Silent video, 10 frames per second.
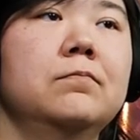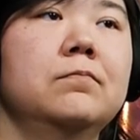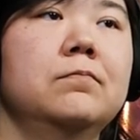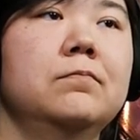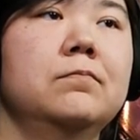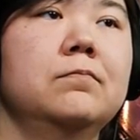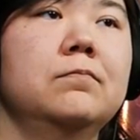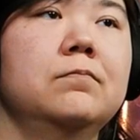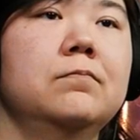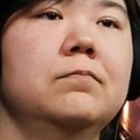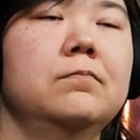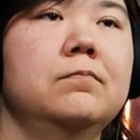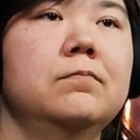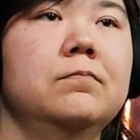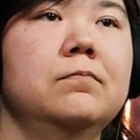
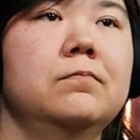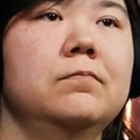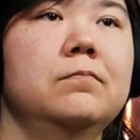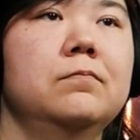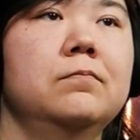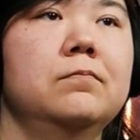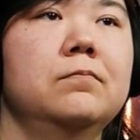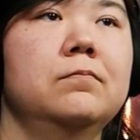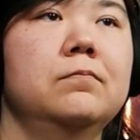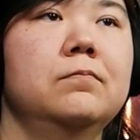Nobody speaks.